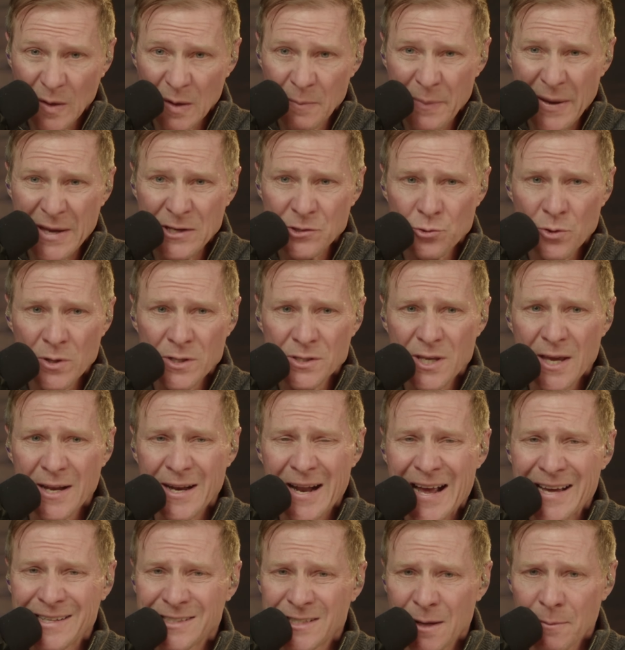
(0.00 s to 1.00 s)
Pasteurized at
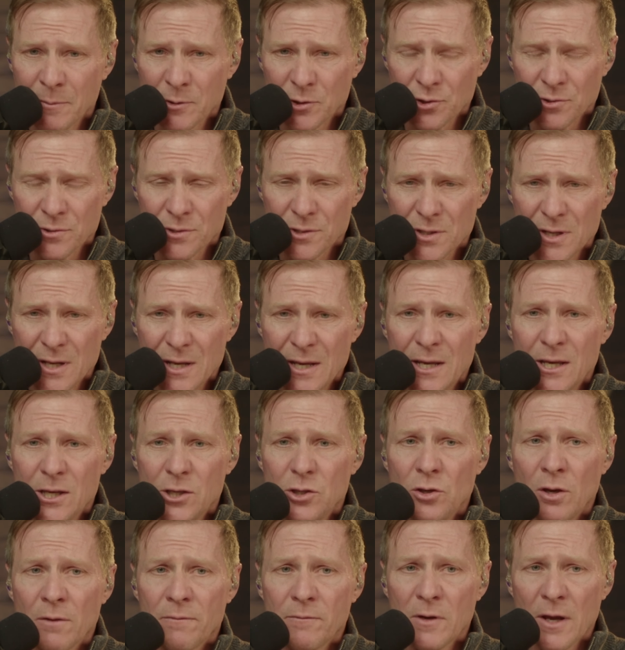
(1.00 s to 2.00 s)
high temperatures,
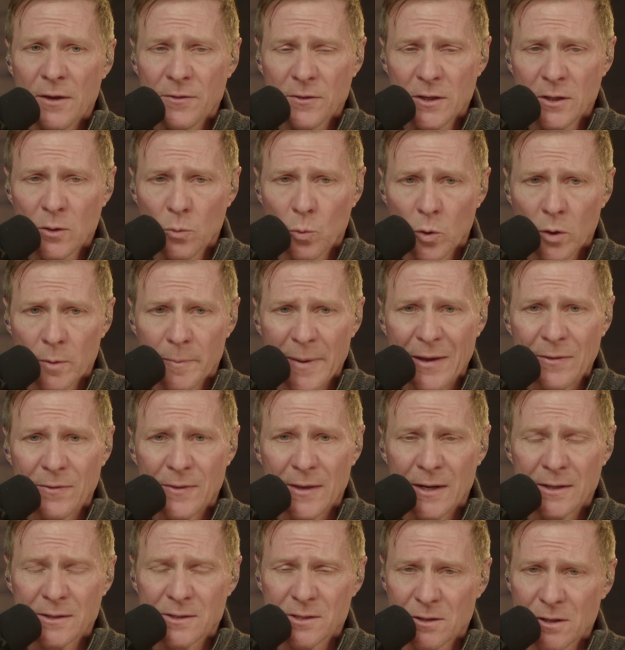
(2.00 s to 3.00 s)
you have nothing to worry about,
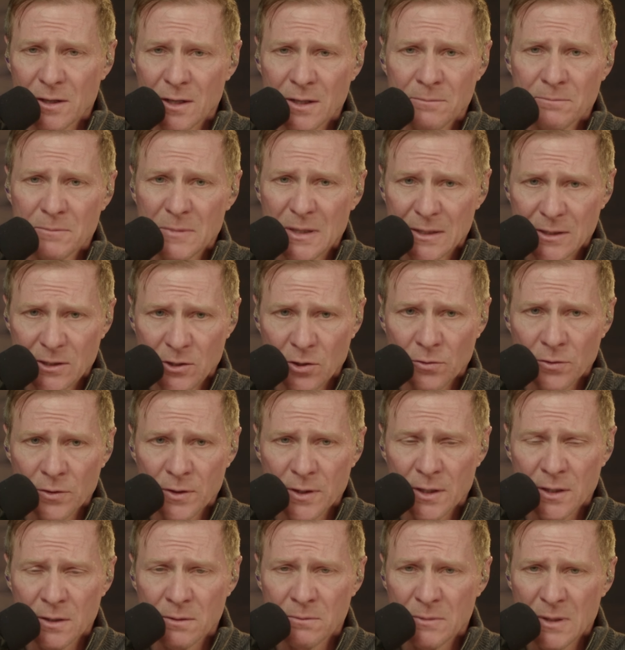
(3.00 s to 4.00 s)
that it's going to kill
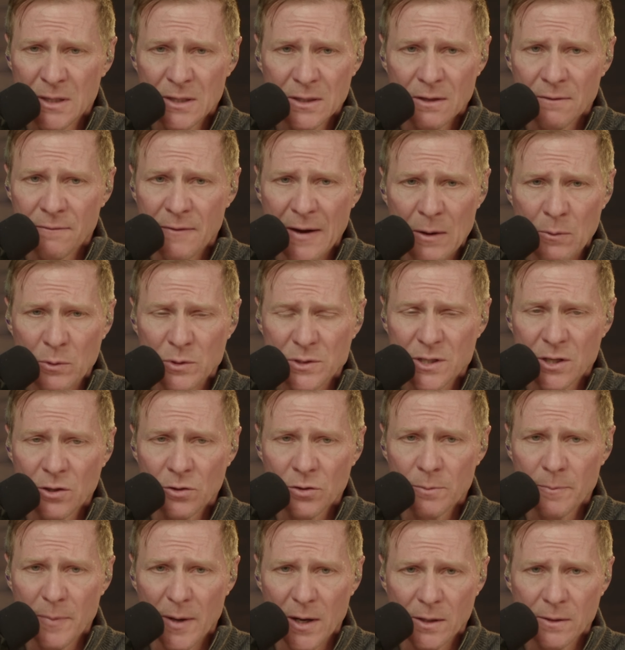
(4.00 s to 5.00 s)
the virus, kill
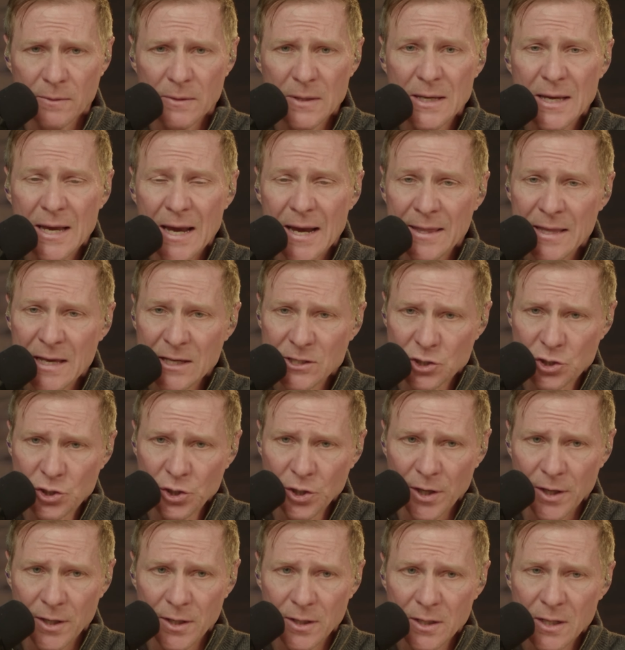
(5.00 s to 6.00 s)
the bug. And that's
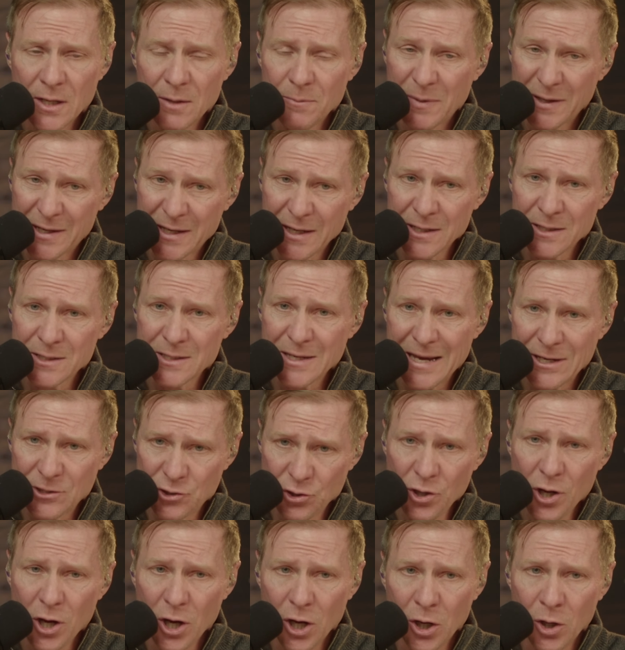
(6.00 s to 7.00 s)
good because, as
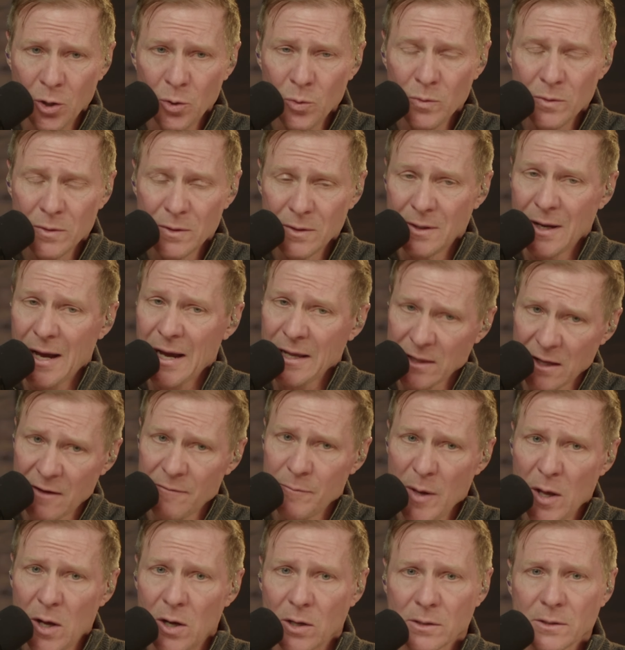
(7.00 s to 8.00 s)
you know, I love
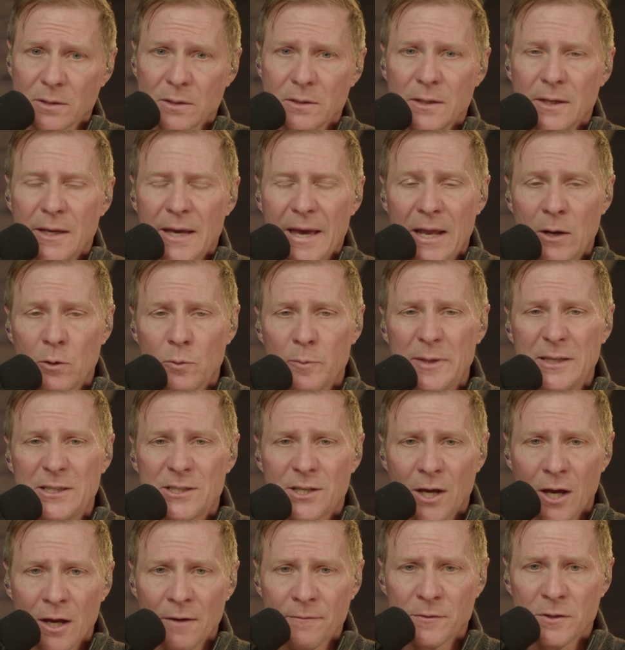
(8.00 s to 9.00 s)
milk. And it would be
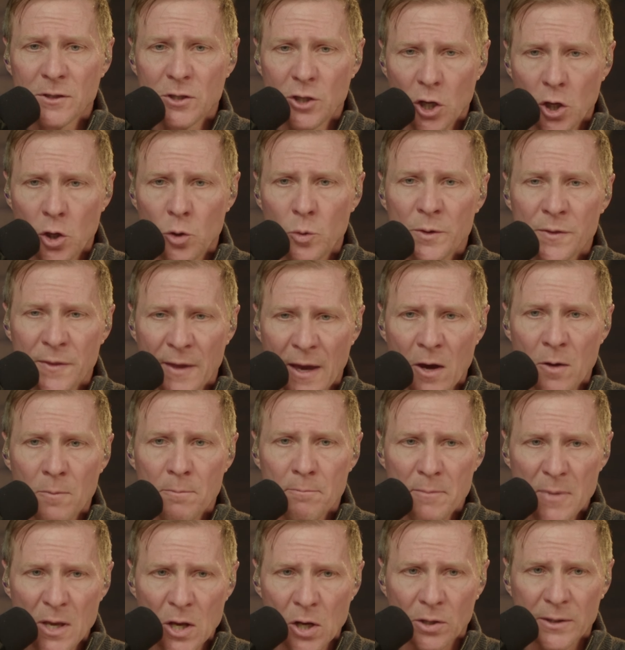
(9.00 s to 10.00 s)
tough to go
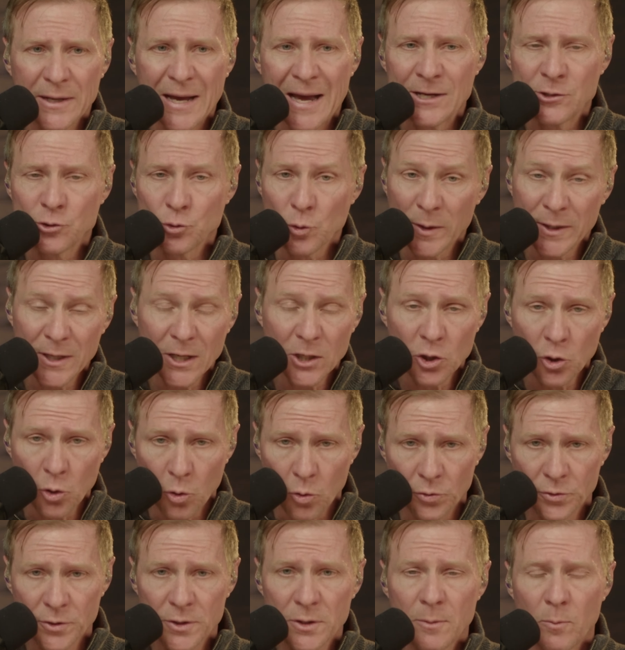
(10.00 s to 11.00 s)
without milk. I drink it
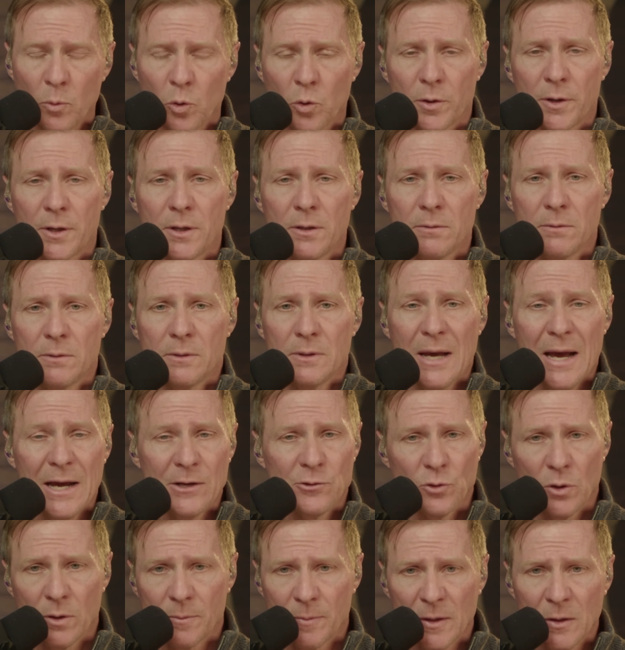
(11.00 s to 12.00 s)
cold in the morning. I
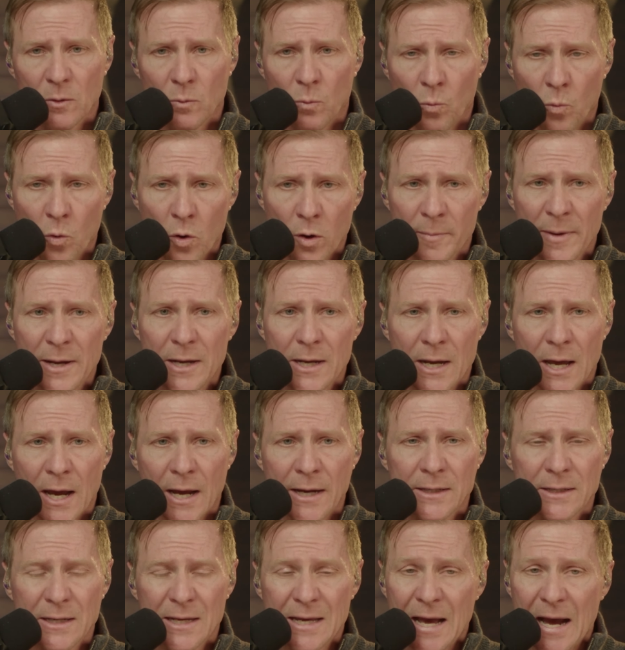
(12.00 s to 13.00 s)
drink it warm at
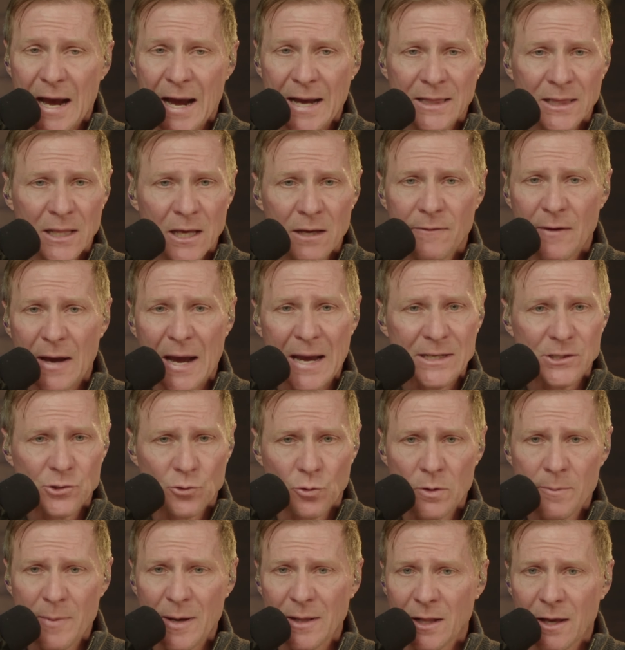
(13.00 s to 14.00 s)
night. I love ice
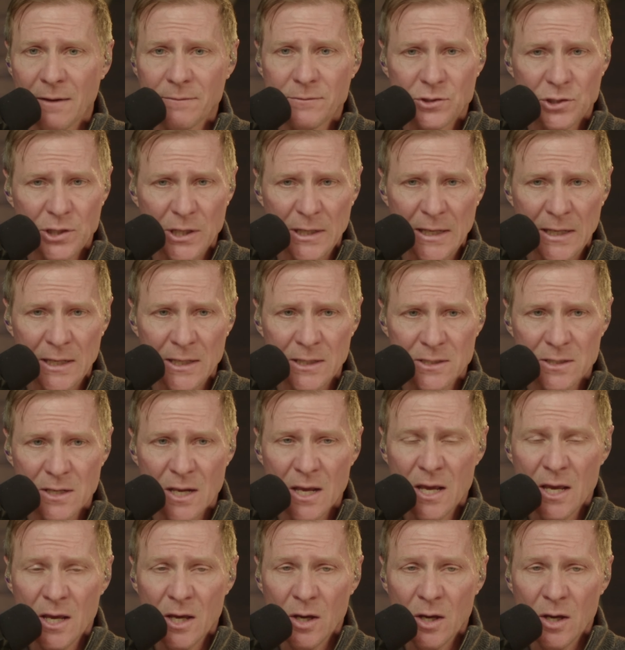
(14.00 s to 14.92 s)
cream. I love cheese.